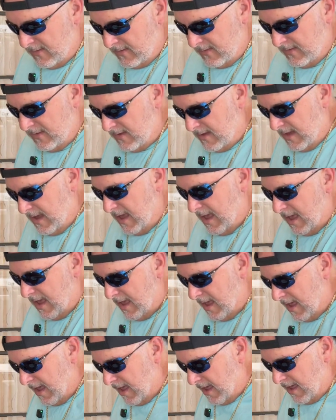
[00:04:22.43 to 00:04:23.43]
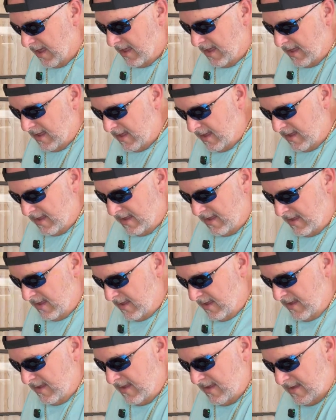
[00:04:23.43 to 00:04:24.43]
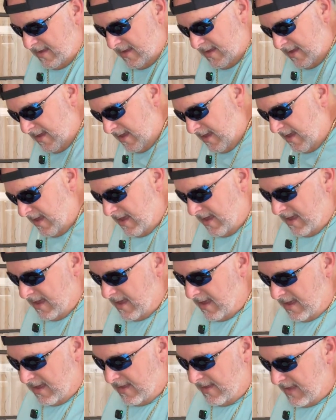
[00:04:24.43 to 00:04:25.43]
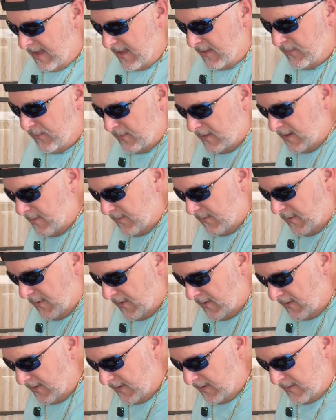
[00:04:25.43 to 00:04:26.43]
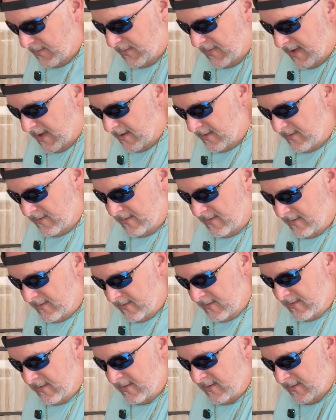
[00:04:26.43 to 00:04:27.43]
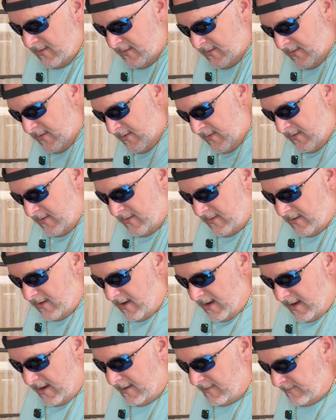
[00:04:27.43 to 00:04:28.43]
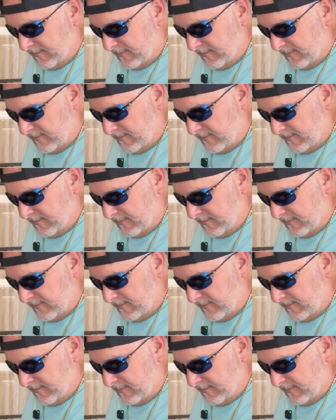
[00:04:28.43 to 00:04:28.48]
Yeah, that's what I'm talking about. All right.